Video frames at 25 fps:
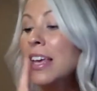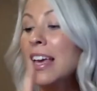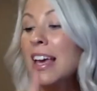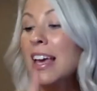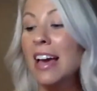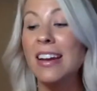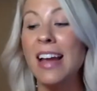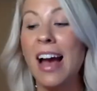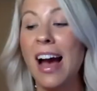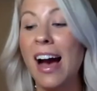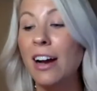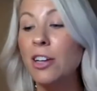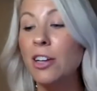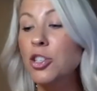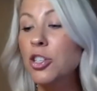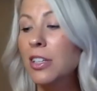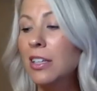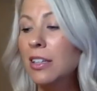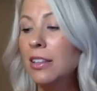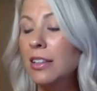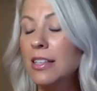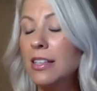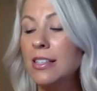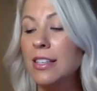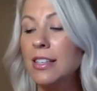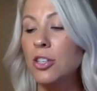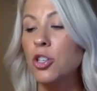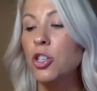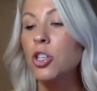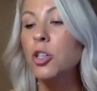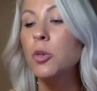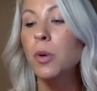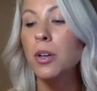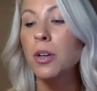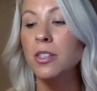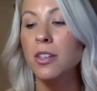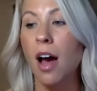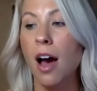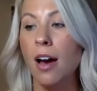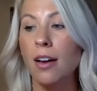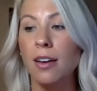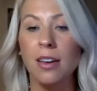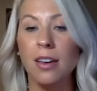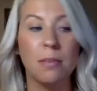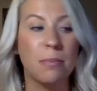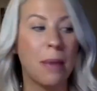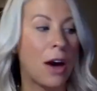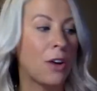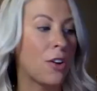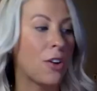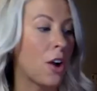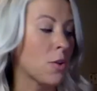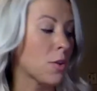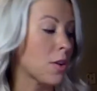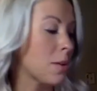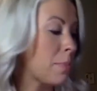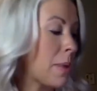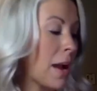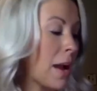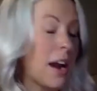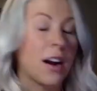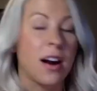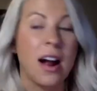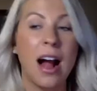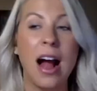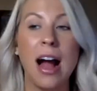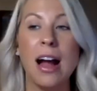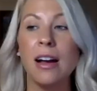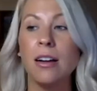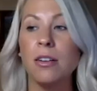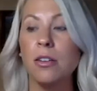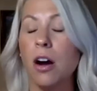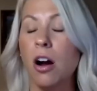And actually, Lindsay, you were talking about our repair eye